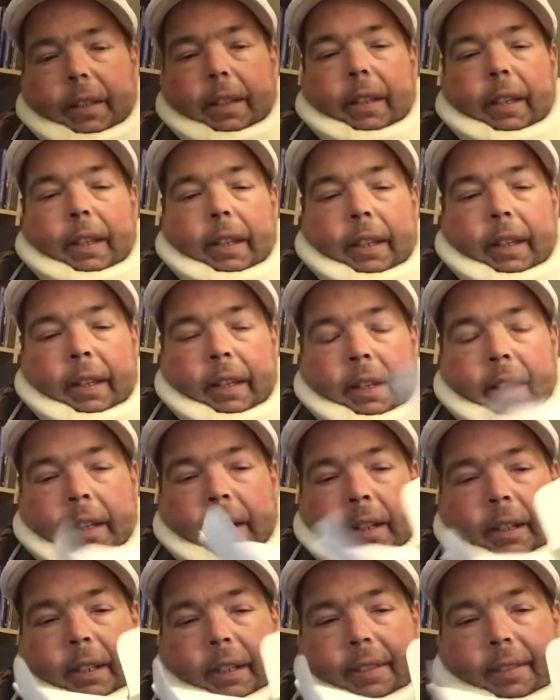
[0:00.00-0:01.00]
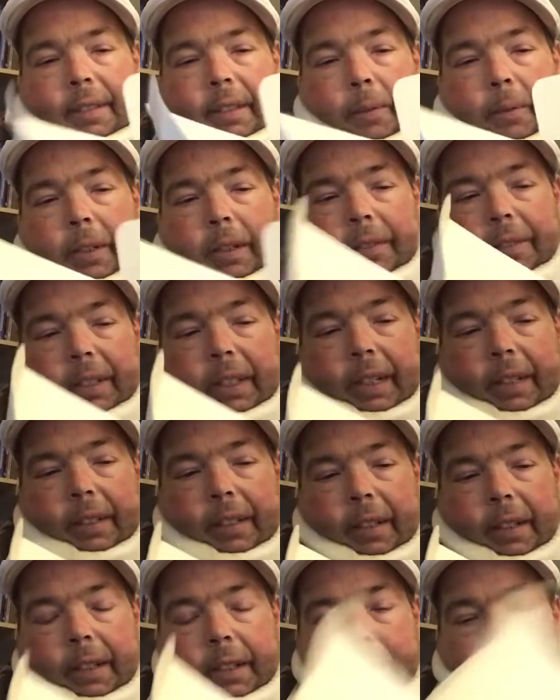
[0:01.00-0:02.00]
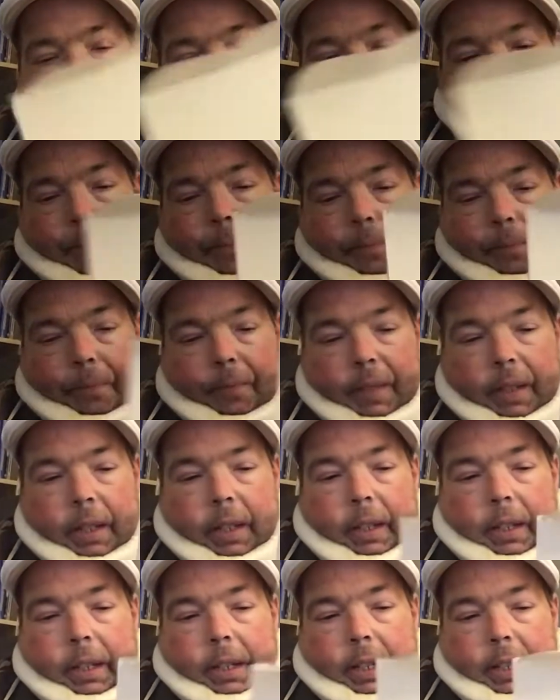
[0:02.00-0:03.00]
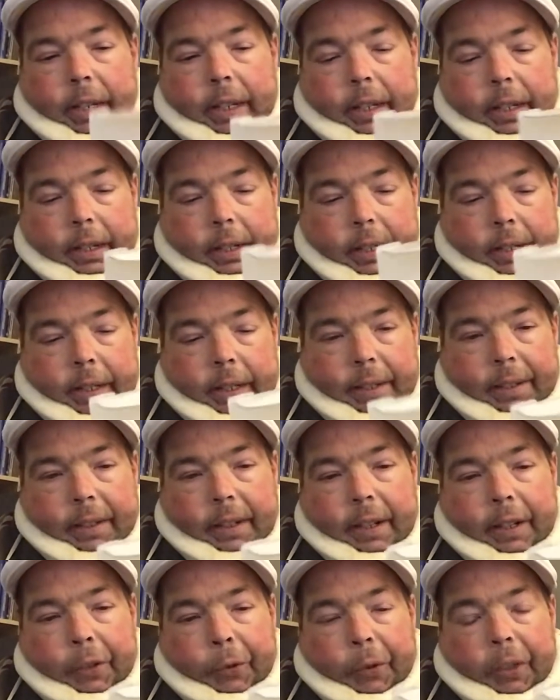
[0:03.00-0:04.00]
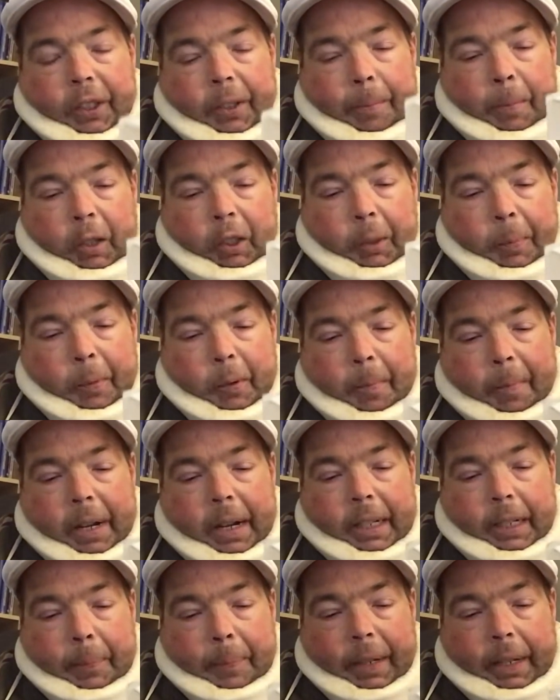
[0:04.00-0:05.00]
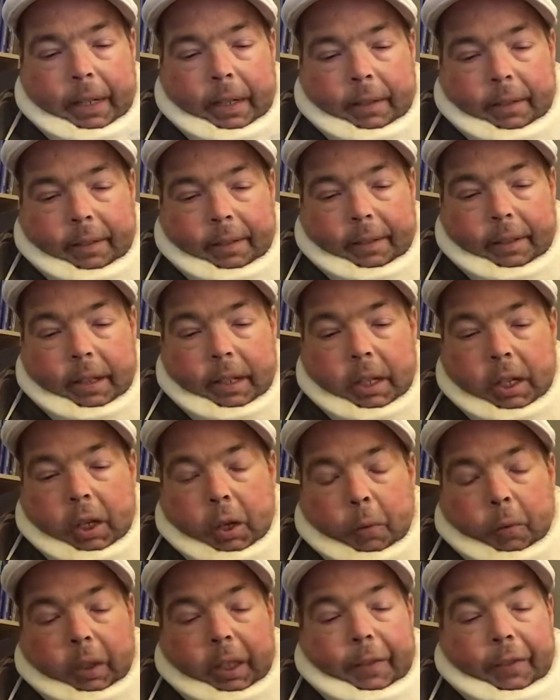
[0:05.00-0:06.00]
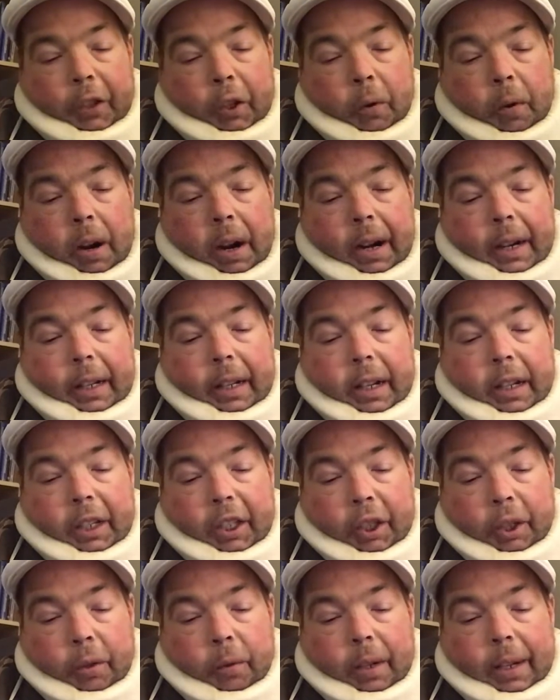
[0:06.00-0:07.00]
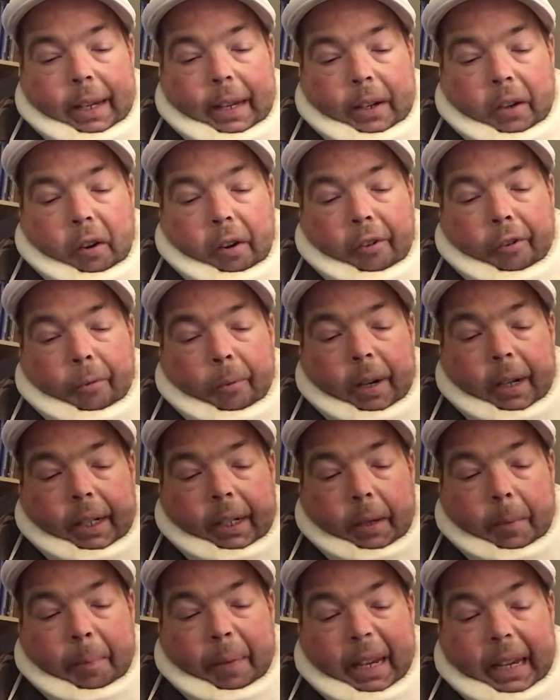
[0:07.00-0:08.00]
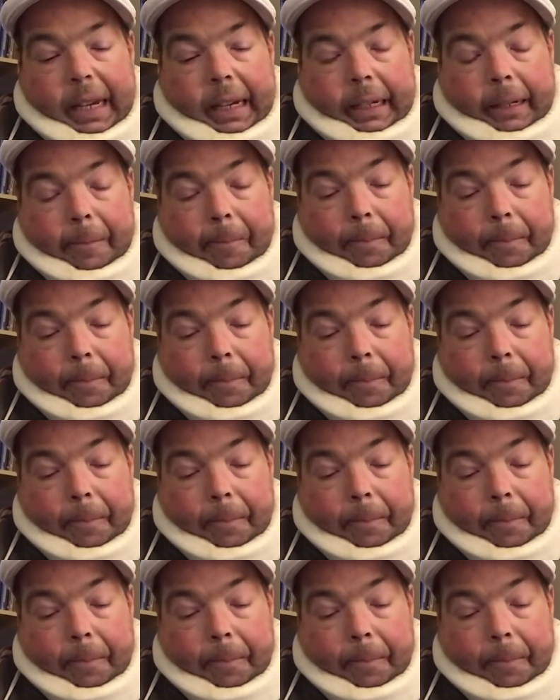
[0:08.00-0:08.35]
And let's see, what else can I tell you? It treats multiple body pains, relieves chronic, acute, and arthritic pain.